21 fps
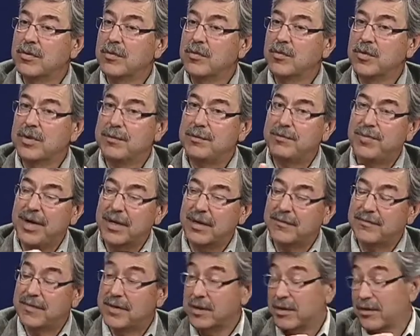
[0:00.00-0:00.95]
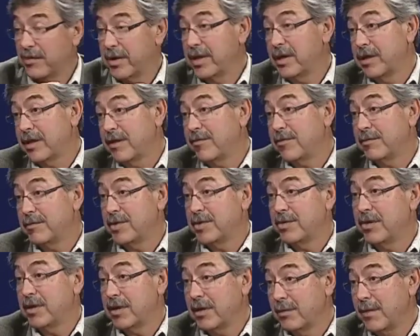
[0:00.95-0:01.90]
would benefit greatly from
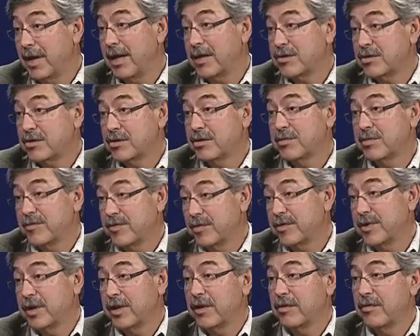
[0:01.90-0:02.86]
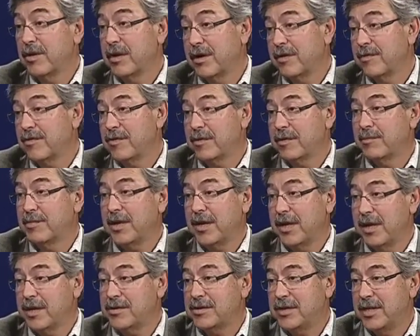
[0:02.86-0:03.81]
doing a master's before they go on for a
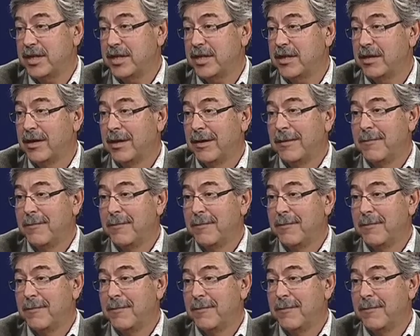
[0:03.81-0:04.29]
PhD.